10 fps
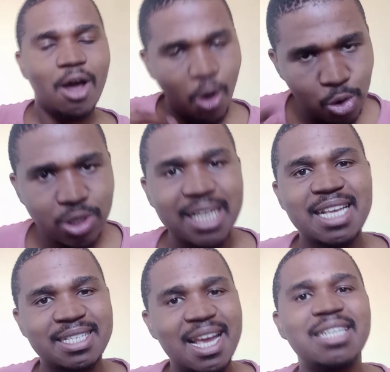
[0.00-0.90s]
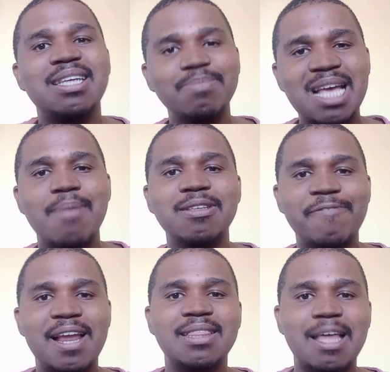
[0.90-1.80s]
also, as I said, sometimes I
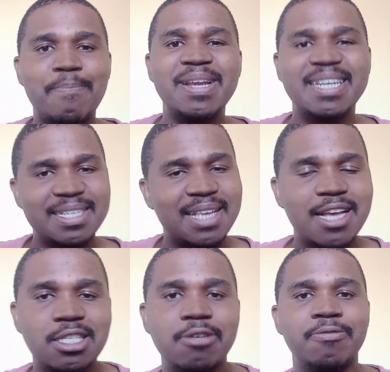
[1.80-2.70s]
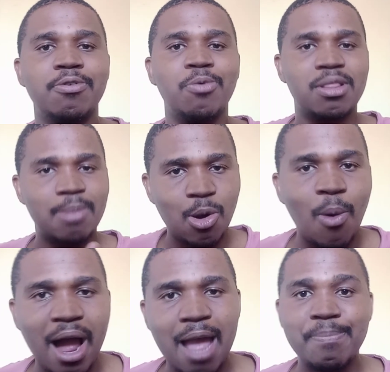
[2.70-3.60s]
feel like they're a bit indecisive, with
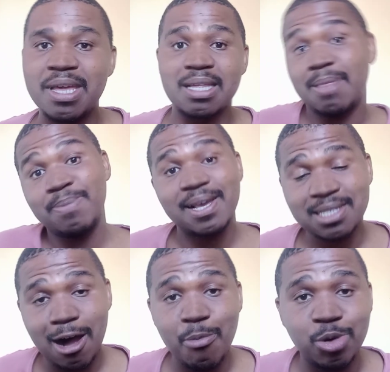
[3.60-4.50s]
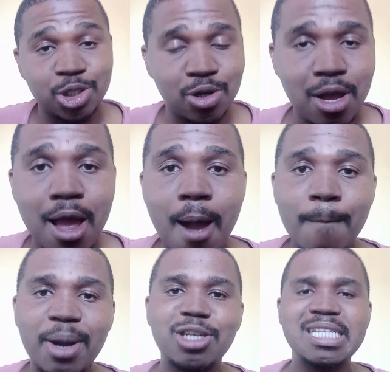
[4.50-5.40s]
Maguire being the biggest culprit, you know.
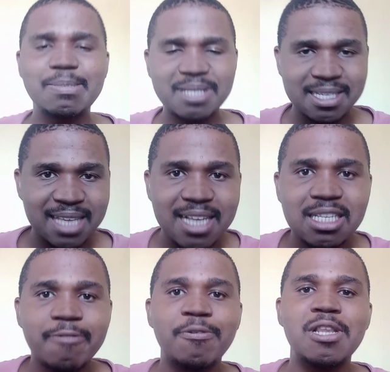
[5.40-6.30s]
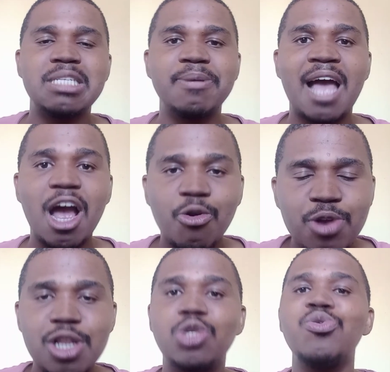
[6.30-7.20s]
But you need to be decisive, you need to be
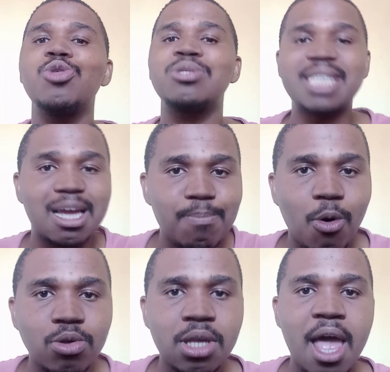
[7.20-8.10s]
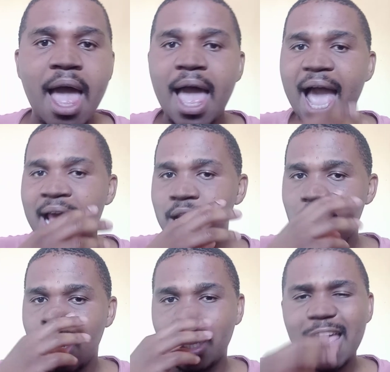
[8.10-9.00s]
hungry, you need to win those second balls. And
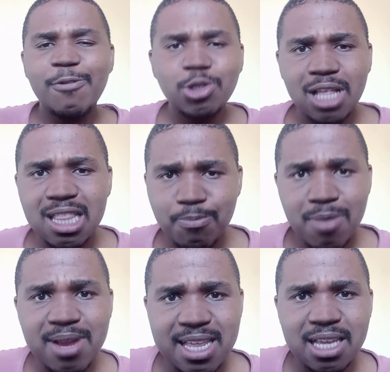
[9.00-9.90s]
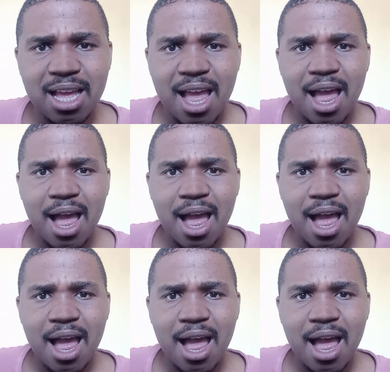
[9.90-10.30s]
if you do that in the Premier League,